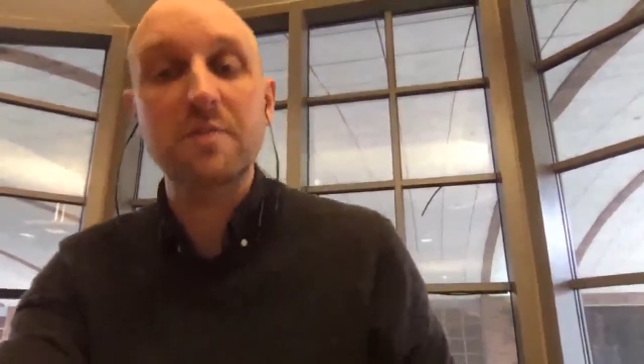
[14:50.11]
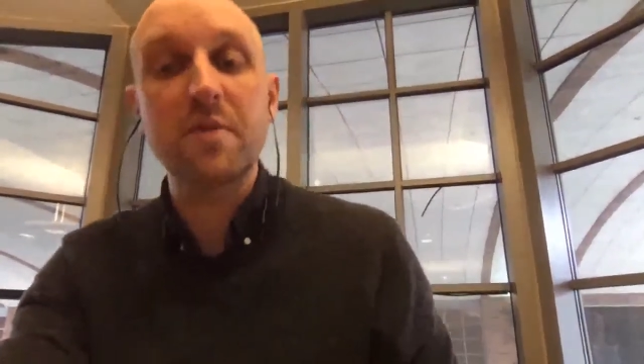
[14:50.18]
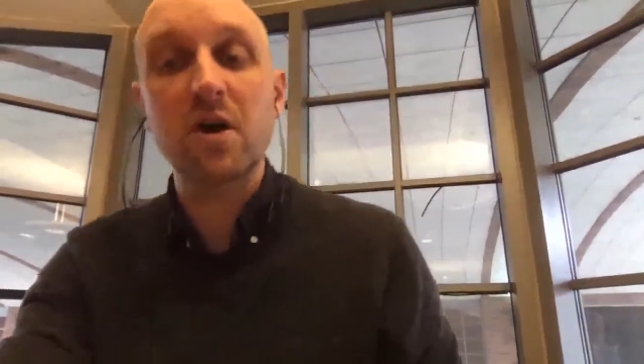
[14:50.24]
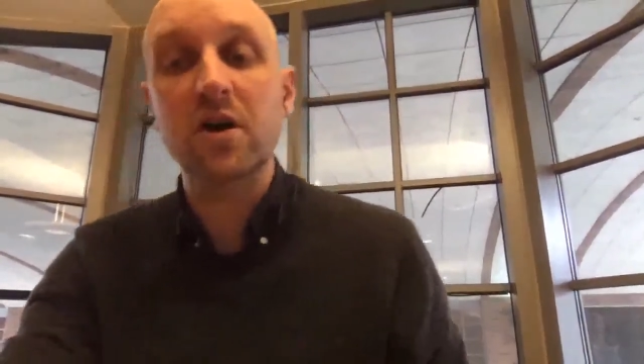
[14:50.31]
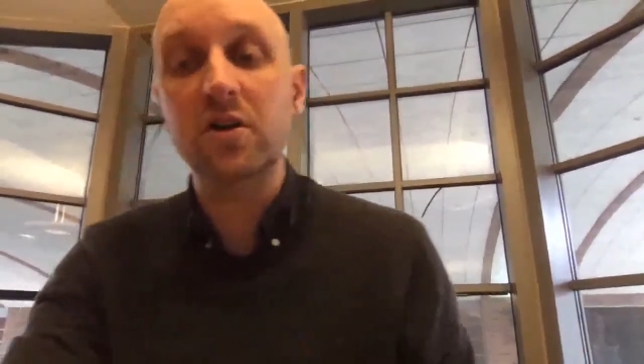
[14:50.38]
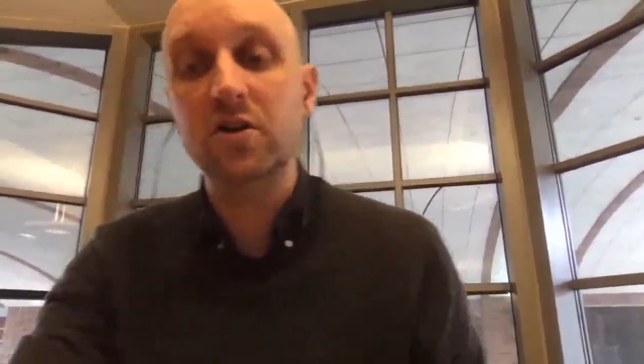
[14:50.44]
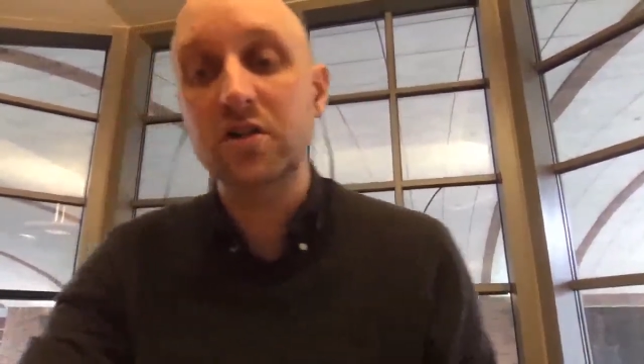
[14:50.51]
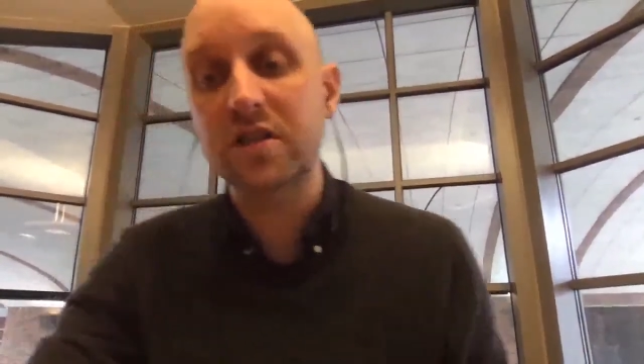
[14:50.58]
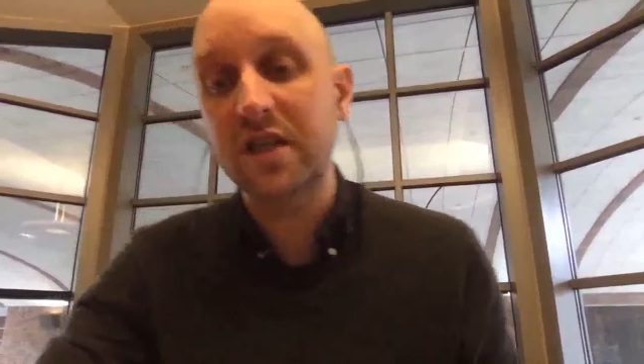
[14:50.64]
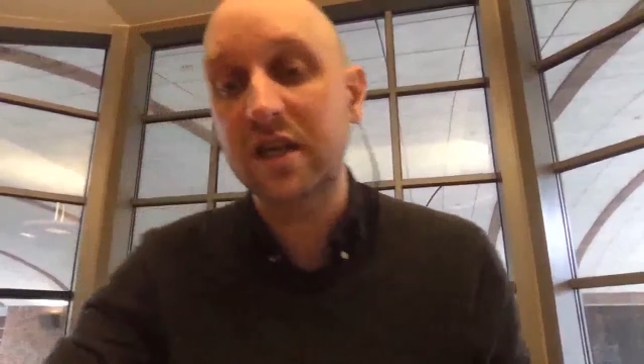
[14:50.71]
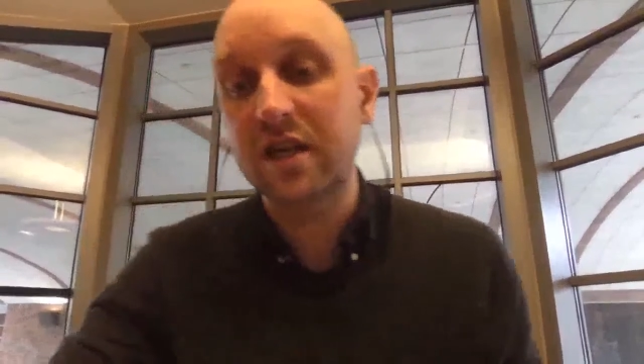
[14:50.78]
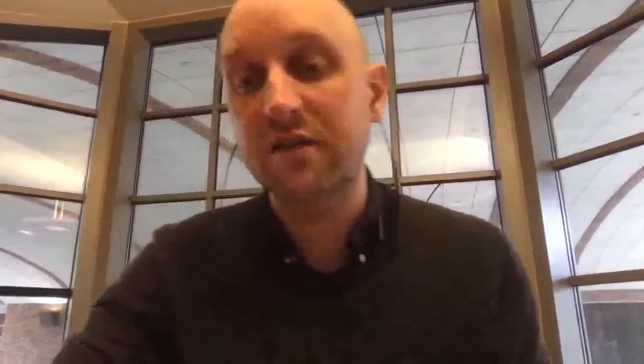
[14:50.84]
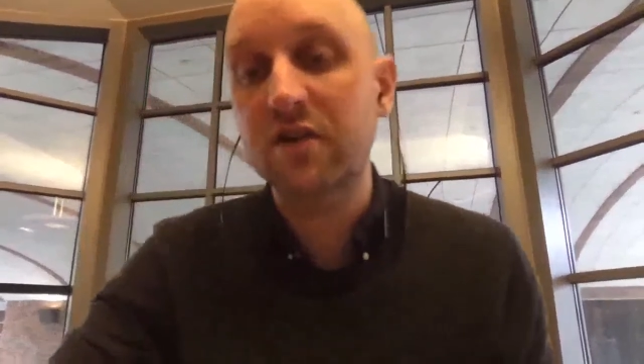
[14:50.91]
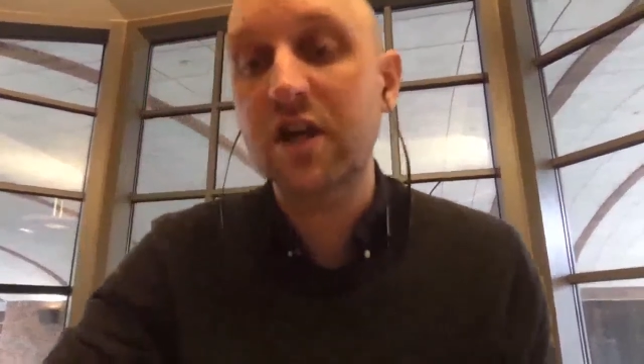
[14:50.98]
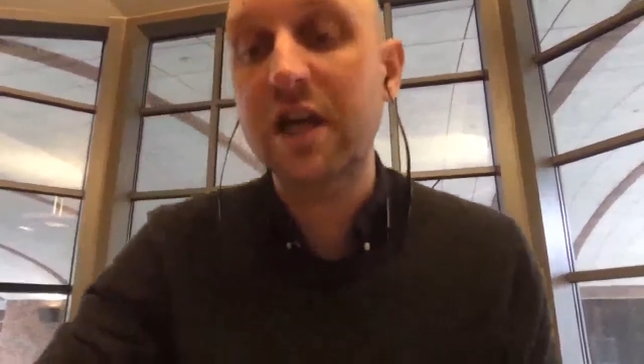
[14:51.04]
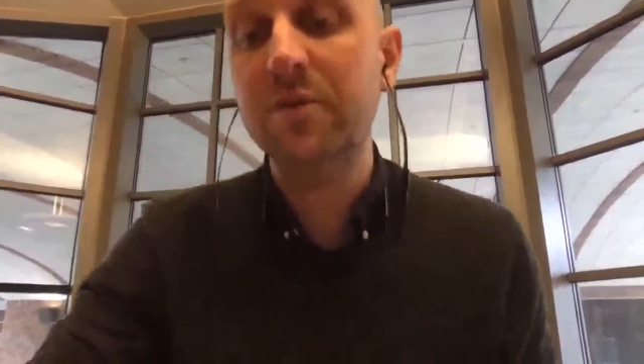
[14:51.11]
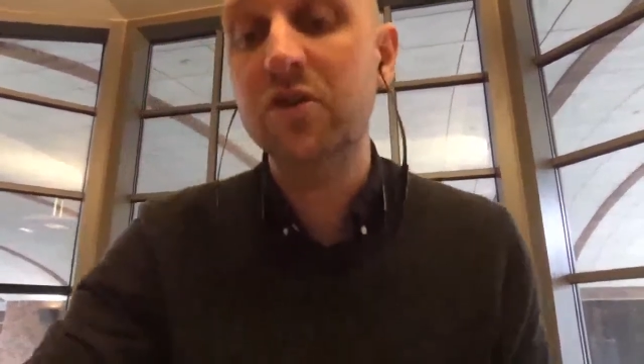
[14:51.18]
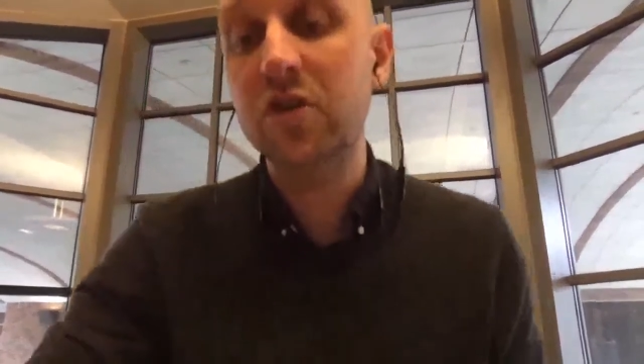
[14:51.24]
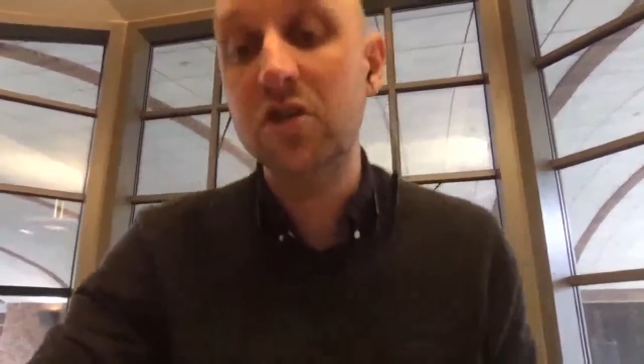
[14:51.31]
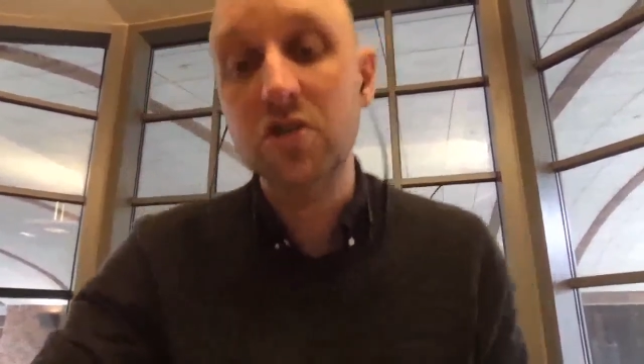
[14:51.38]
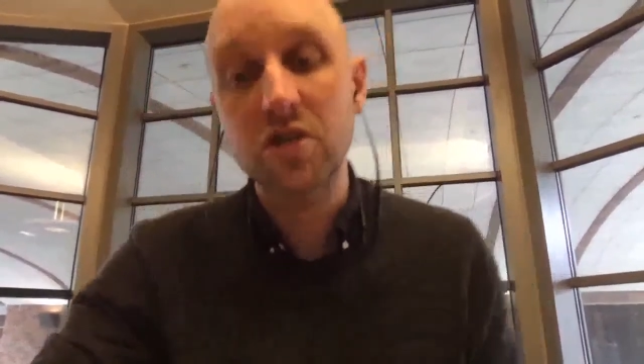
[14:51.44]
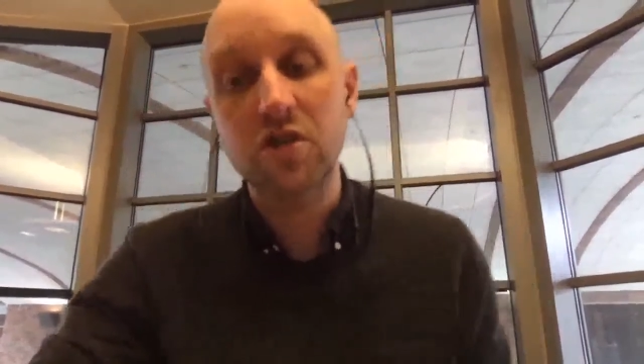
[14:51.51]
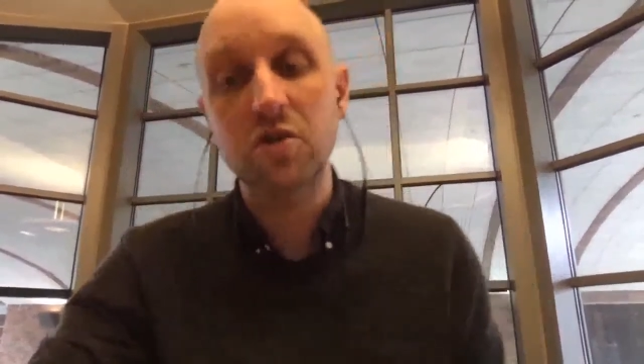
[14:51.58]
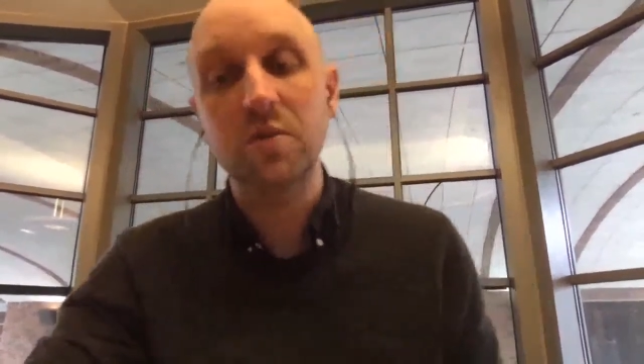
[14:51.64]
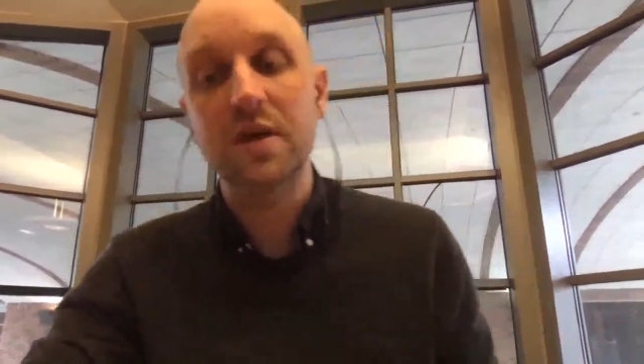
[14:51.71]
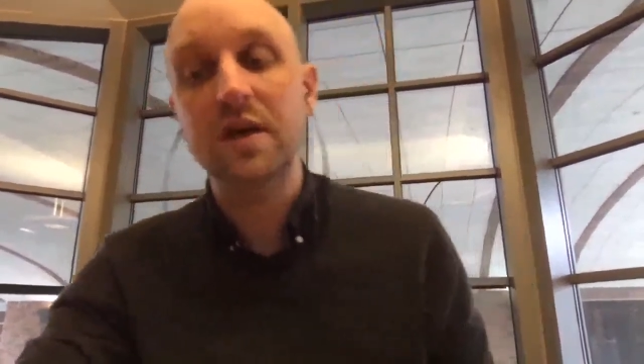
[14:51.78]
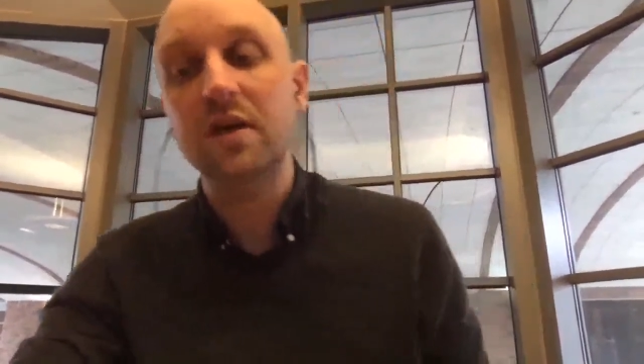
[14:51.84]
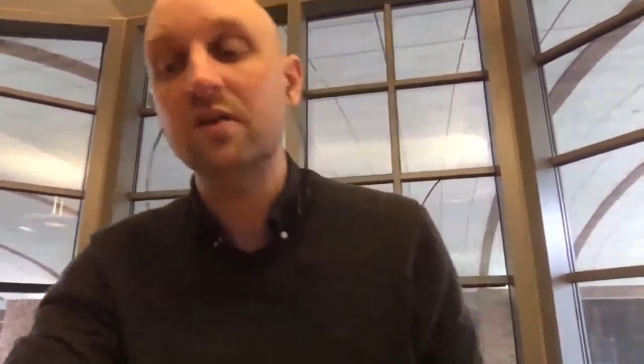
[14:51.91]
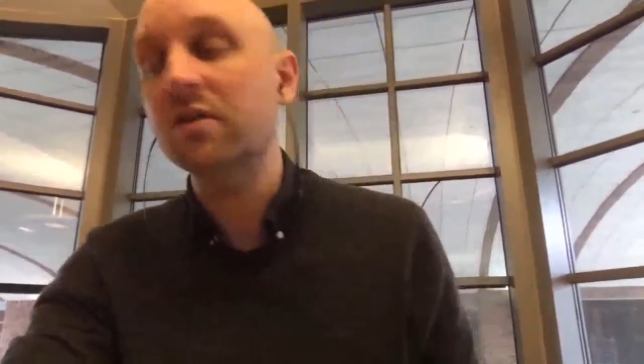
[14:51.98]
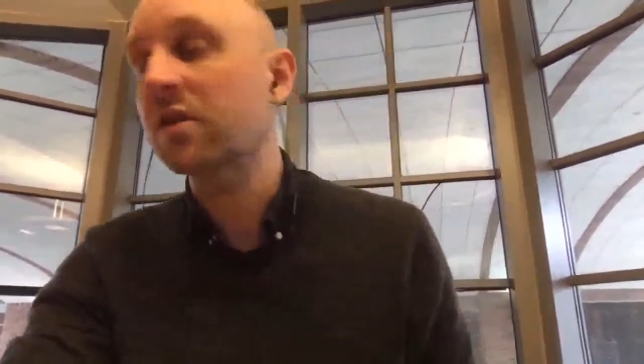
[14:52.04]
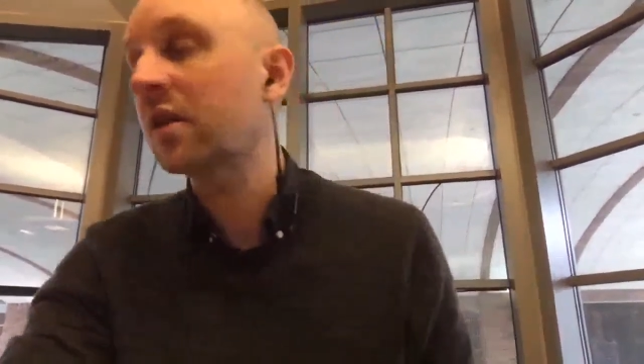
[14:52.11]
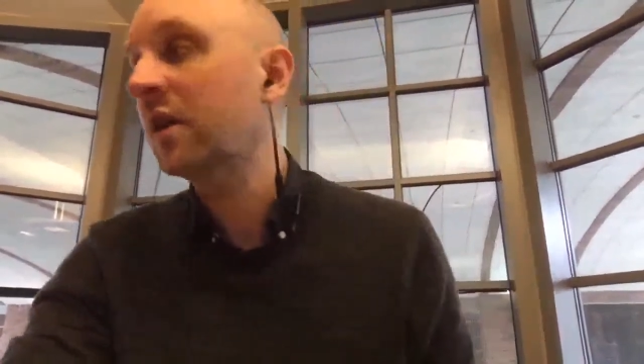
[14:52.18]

our understanding of climate change and human health.